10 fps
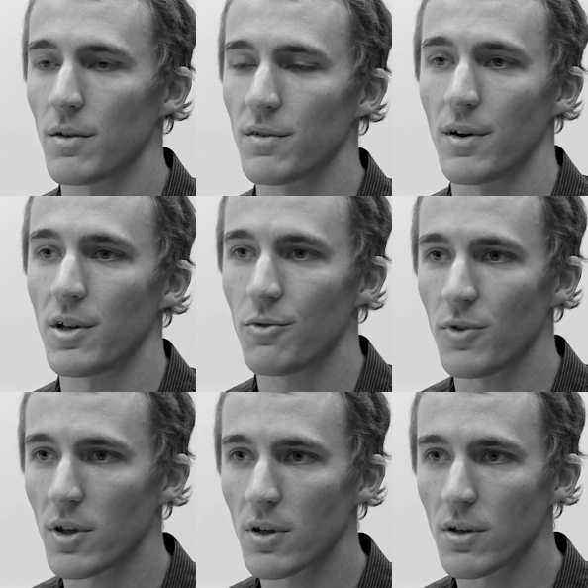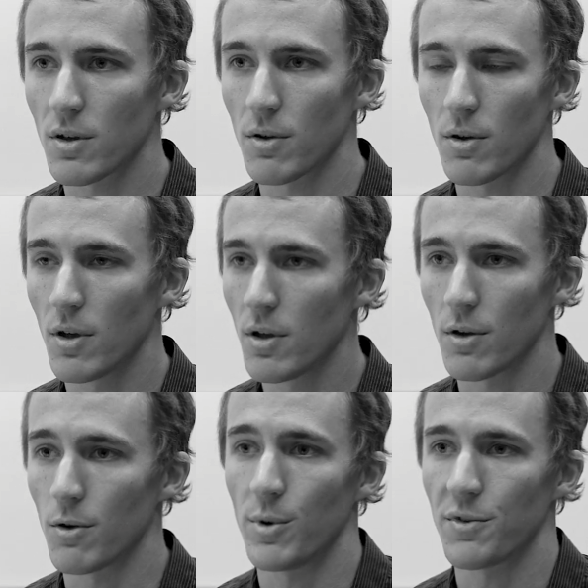scientific
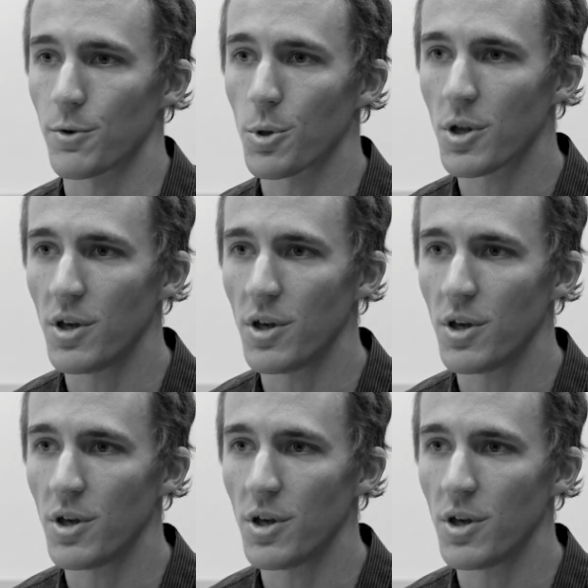research